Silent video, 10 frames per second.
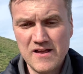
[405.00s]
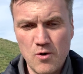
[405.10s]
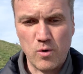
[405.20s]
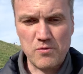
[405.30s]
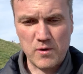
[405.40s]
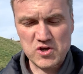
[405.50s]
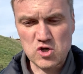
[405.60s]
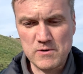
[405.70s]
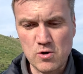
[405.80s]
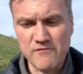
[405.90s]
what they
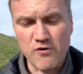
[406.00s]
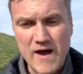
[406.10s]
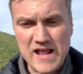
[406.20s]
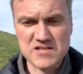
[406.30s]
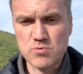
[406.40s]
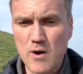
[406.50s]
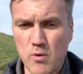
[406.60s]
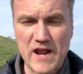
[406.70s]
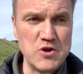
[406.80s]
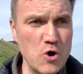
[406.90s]
should be going for. Elsewhere,
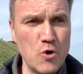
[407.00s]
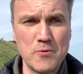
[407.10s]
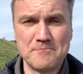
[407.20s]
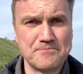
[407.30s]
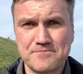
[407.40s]
what I know